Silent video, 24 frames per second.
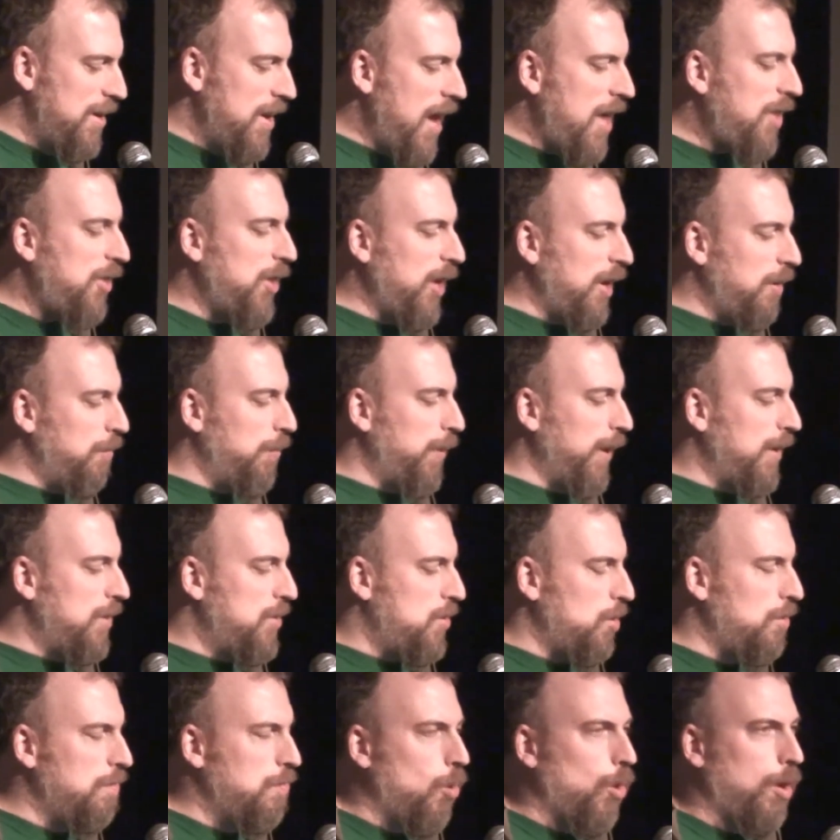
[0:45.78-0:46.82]
Nothing
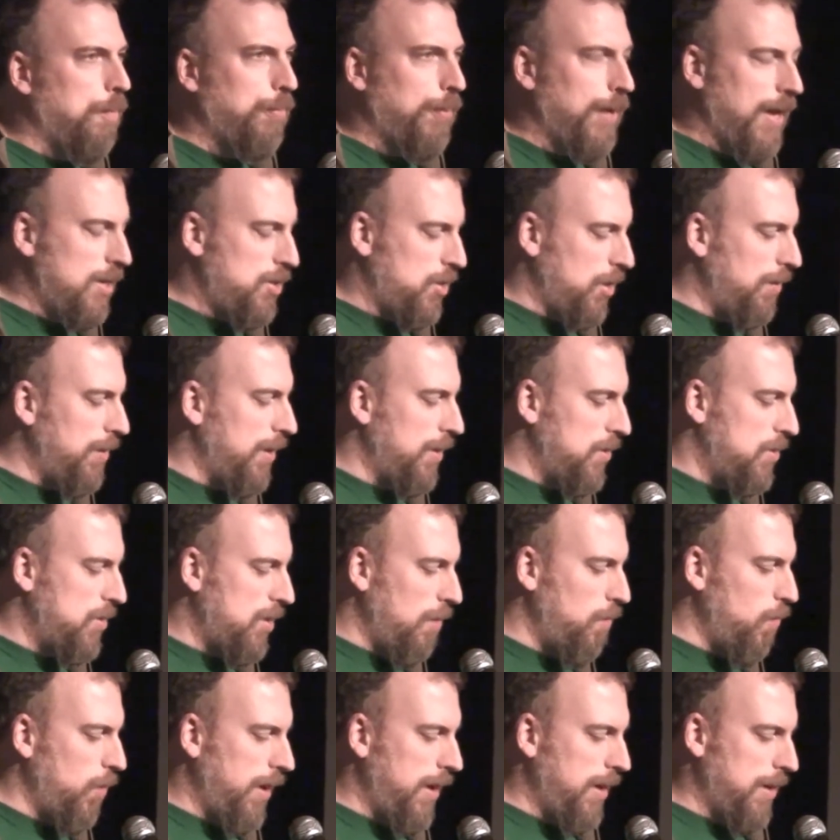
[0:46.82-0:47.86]
brings you more pleasure than
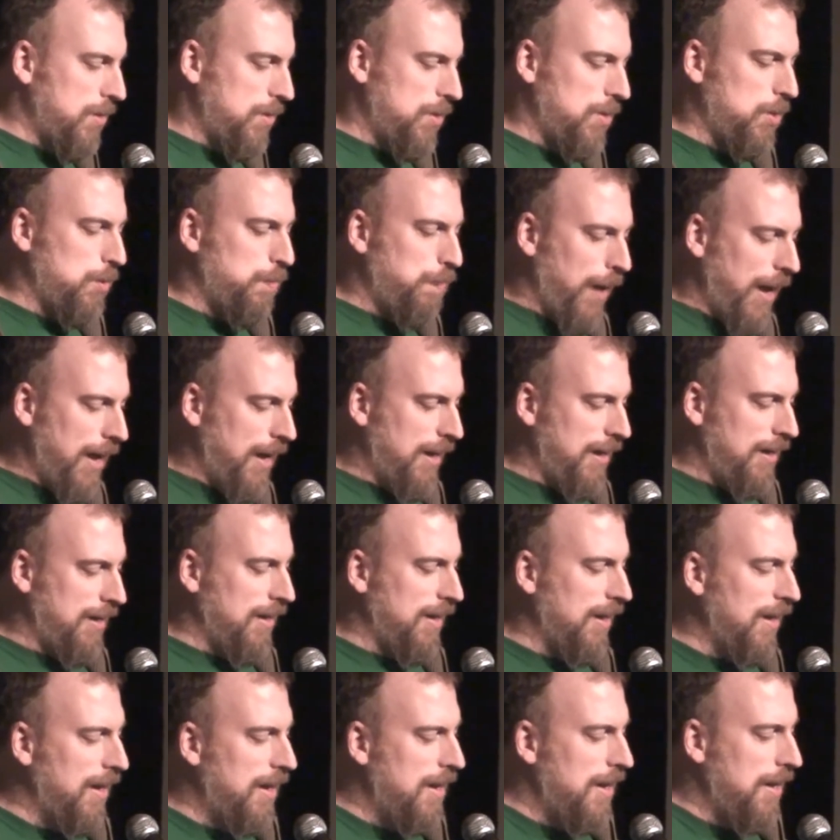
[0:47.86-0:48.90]
someone else's pain.
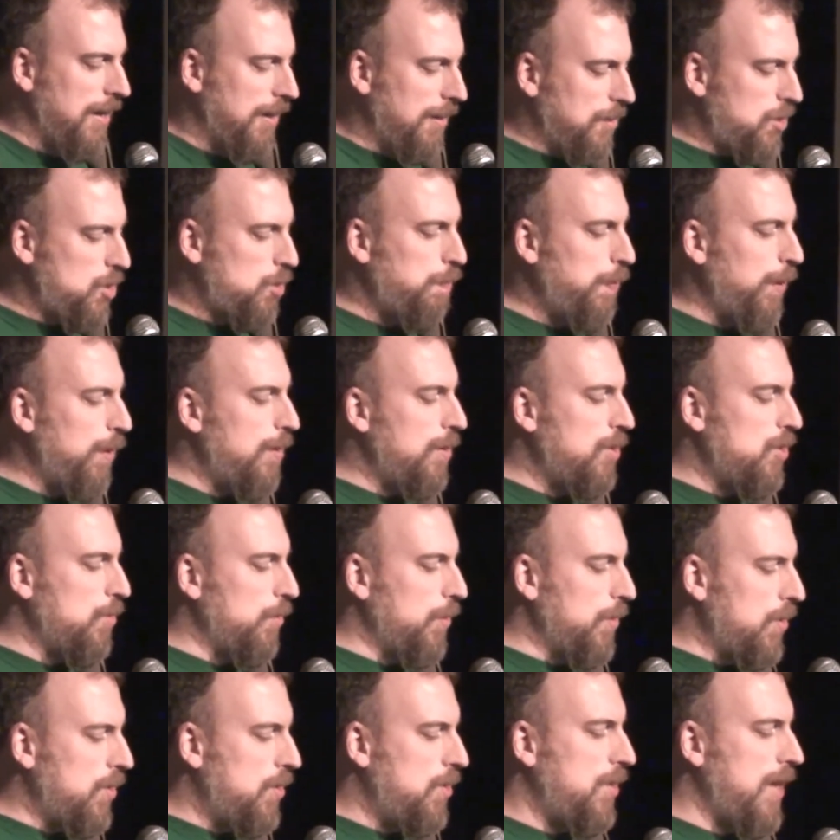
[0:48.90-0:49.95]
Your
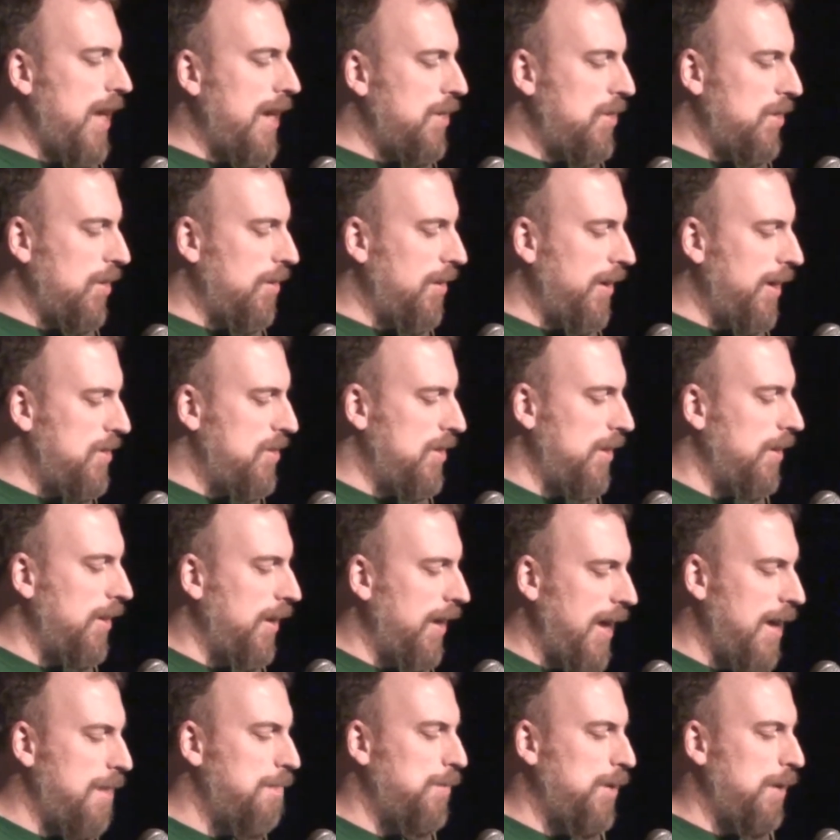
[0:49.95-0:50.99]
spiritual center is in
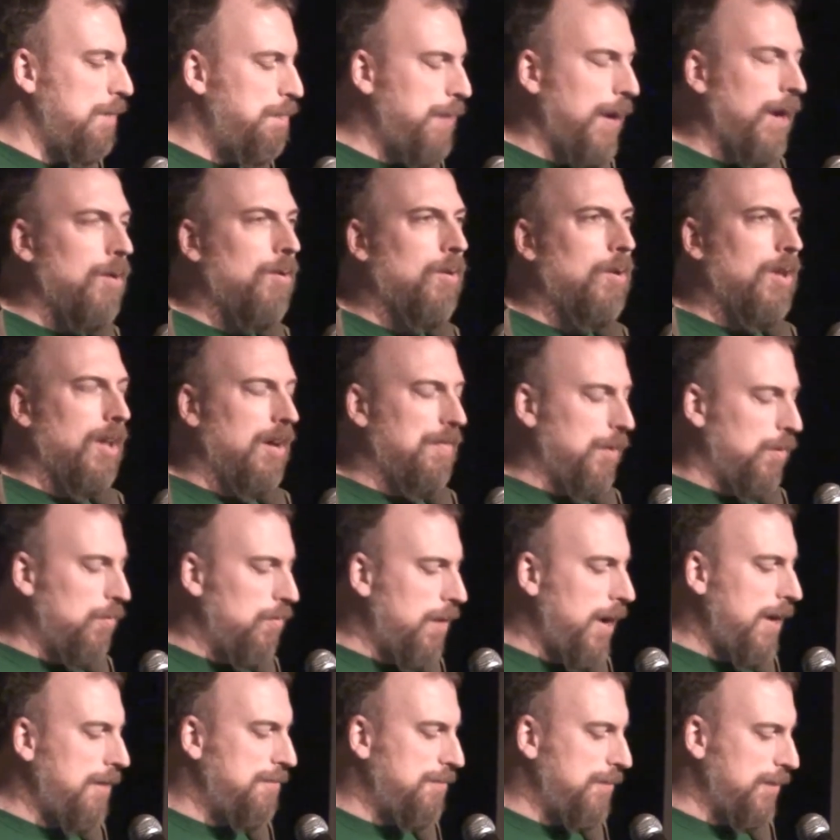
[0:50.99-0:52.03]
the empty barrel of a
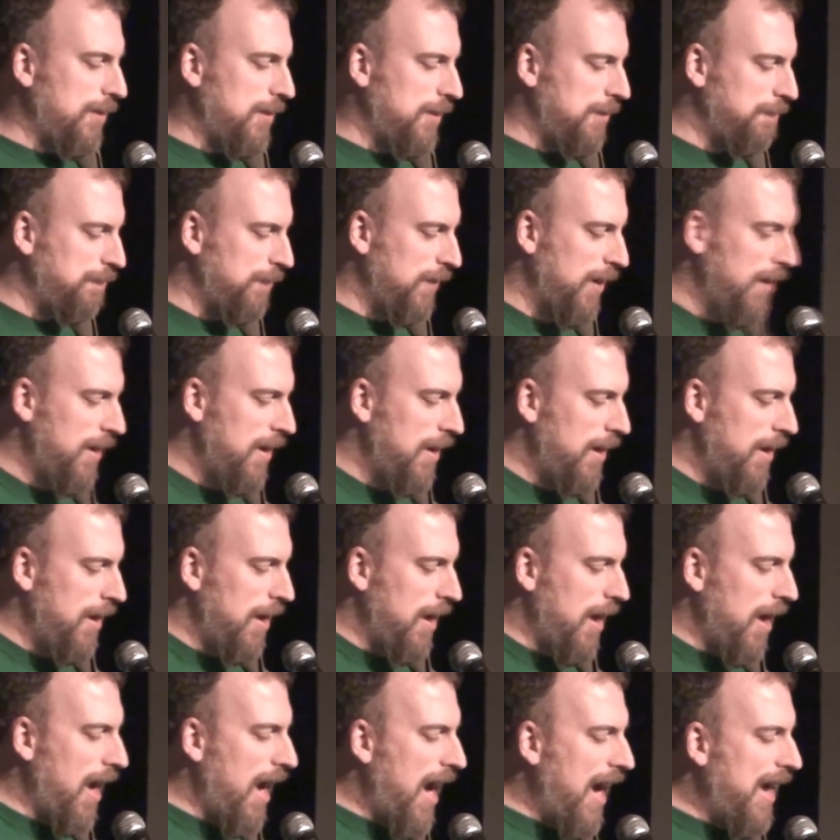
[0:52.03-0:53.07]
rifle.
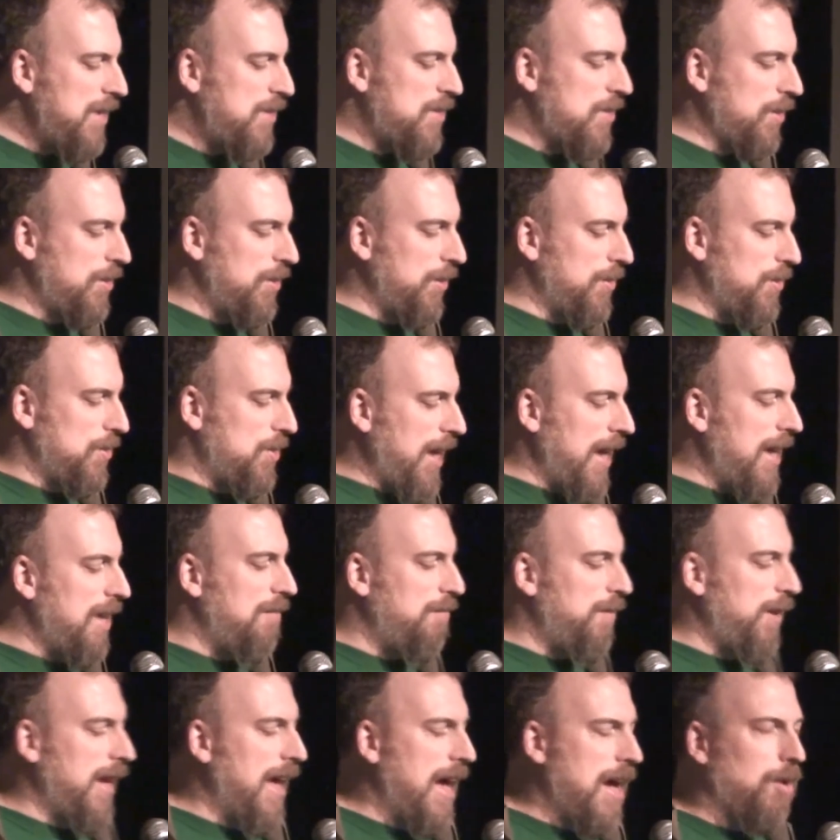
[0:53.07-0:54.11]
Icicles
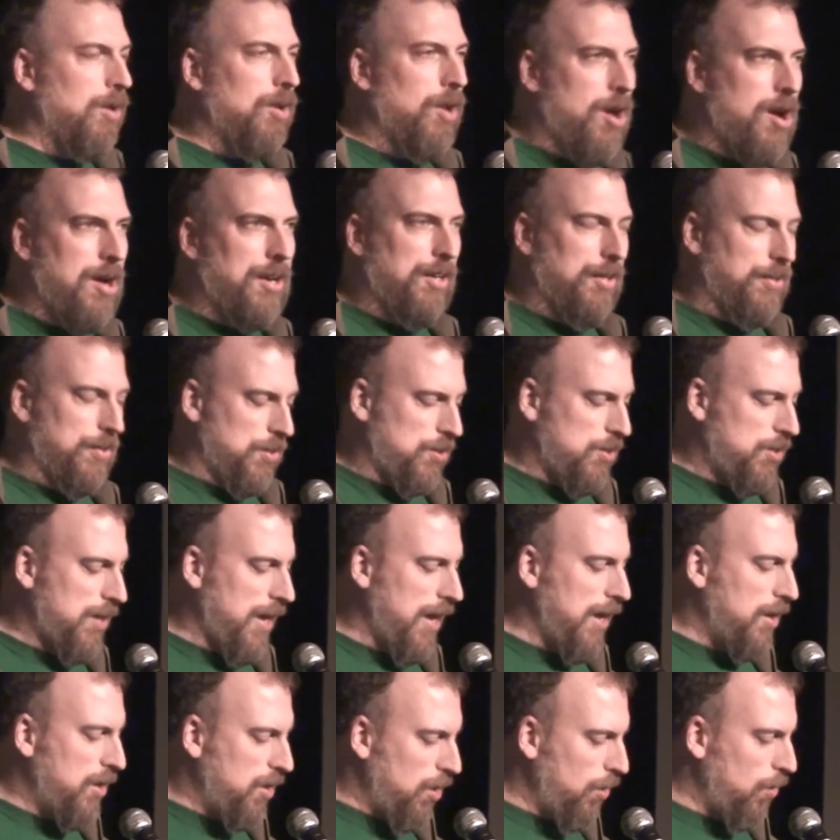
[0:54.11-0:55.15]
envy how long you'll
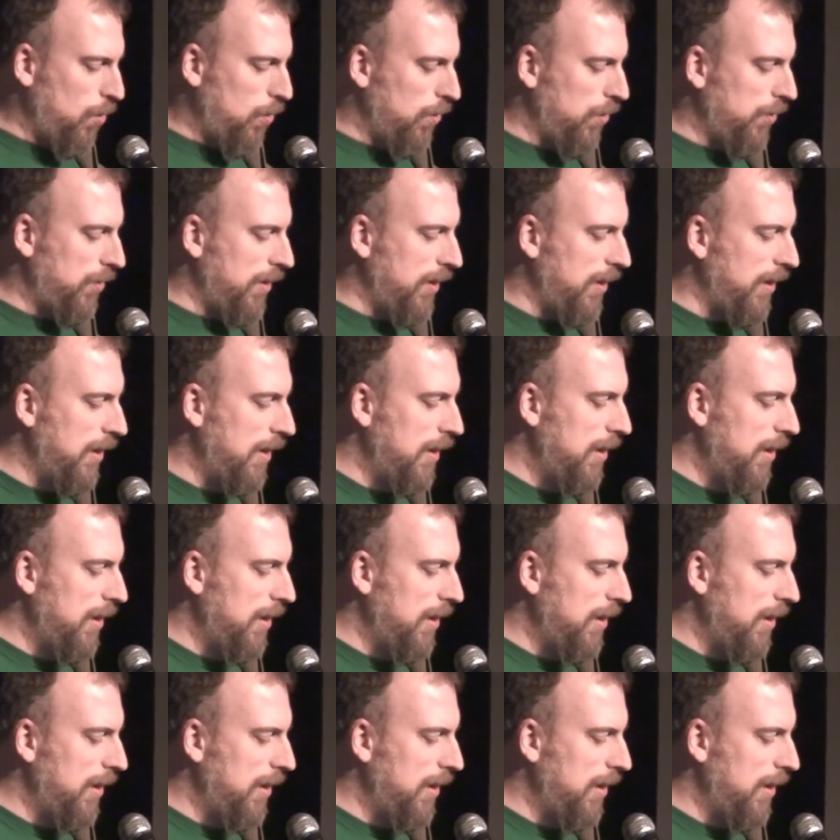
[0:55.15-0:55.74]
stay cold.